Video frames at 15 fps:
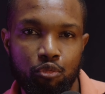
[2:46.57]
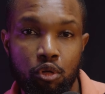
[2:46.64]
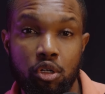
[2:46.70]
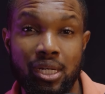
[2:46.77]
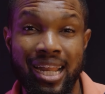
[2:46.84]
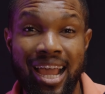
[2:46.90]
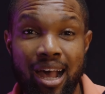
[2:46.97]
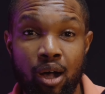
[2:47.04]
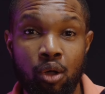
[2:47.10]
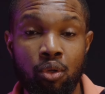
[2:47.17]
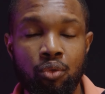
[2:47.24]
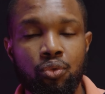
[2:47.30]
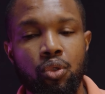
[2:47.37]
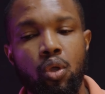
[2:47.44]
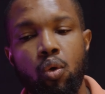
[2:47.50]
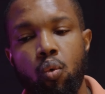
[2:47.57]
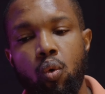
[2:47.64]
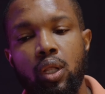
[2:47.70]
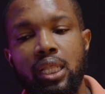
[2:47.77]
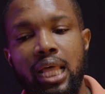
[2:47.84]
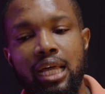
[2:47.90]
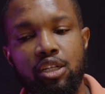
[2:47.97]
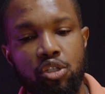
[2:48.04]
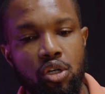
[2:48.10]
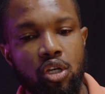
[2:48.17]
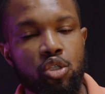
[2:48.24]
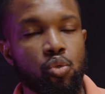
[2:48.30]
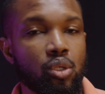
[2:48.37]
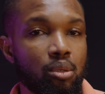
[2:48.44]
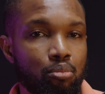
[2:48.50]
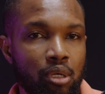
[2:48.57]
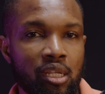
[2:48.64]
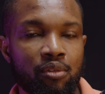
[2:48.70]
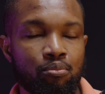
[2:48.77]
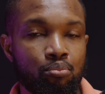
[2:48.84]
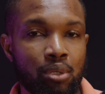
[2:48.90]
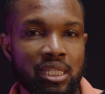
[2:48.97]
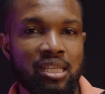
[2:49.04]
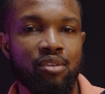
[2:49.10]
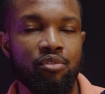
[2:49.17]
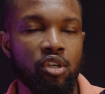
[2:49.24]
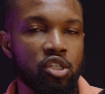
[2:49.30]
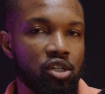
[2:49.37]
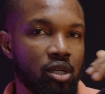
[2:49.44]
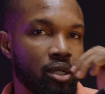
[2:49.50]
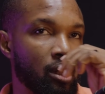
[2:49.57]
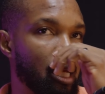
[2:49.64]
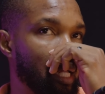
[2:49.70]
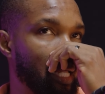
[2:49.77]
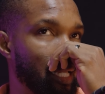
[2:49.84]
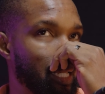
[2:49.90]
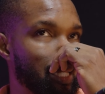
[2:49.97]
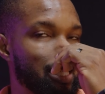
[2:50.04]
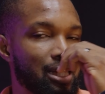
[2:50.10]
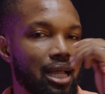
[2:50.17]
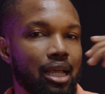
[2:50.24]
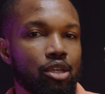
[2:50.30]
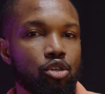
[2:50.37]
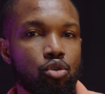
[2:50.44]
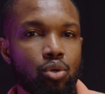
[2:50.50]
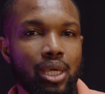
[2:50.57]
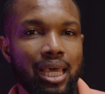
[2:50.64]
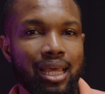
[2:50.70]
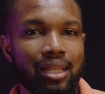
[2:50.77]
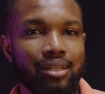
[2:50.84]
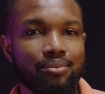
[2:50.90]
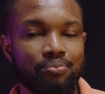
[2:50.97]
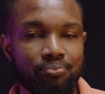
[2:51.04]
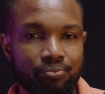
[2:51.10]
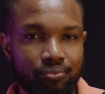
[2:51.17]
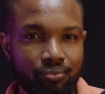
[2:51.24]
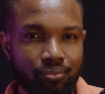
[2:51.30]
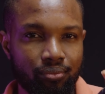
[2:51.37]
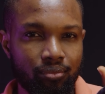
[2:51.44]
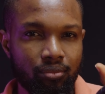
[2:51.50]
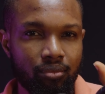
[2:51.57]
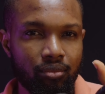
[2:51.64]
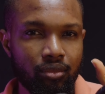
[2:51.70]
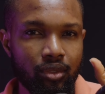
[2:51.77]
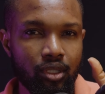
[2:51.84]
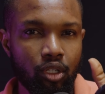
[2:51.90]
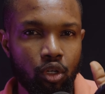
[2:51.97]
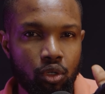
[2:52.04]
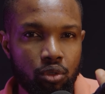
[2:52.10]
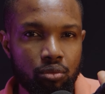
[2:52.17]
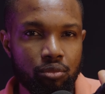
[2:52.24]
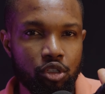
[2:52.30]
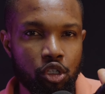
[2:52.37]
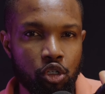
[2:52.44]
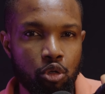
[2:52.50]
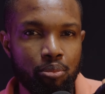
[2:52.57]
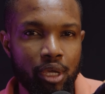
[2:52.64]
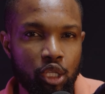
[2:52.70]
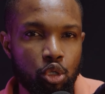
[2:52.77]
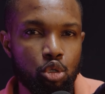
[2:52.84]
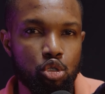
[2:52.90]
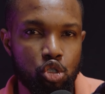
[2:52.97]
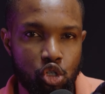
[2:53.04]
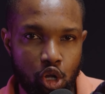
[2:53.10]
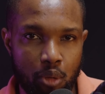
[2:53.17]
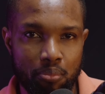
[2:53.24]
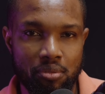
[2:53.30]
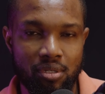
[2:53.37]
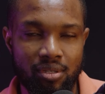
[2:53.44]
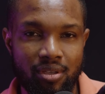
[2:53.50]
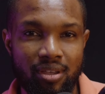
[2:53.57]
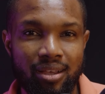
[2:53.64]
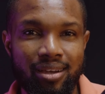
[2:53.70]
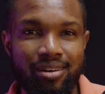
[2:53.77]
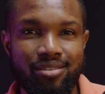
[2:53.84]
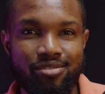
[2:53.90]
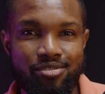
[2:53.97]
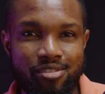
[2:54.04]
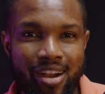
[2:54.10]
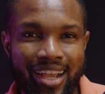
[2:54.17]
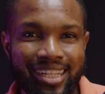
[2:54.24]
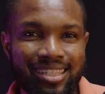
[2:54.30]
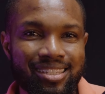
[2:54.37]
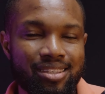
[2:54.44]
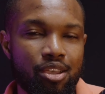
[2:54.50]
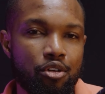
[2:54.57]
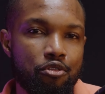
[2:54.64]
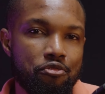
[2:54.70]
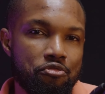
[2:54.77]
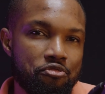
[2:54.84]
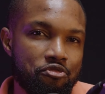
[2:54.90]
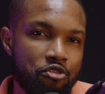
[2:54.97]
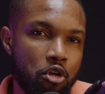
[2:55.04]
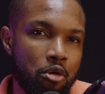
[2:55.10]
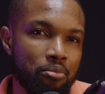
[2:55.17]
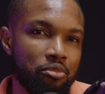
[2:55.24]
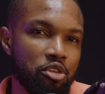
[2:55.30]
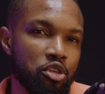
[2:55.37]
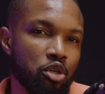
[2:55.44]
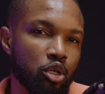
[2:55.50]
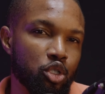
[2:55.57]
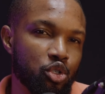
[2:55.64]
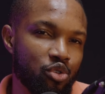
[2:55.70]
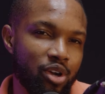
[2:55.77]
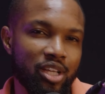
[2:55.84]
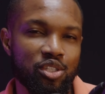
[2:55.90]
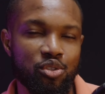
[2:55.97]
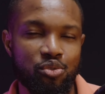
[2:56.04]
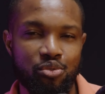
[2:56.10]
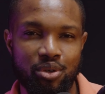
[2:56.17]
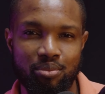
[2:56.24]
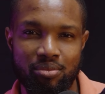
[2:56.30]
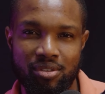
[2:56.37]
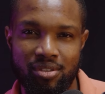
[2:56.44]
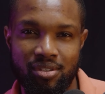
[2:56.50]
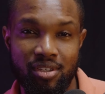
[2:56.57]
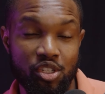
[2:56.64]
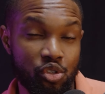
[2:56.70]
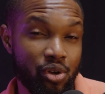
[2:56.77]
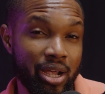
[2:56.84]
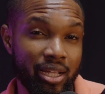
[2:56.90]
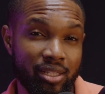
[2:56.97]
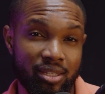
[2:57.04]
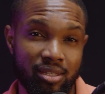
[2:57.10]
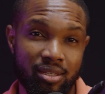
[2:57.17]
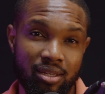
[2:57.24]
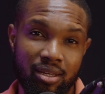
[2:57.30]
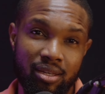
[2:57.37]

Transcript: But now, what that does with the better version is that you can, make those chops right from your transcripts. Try it.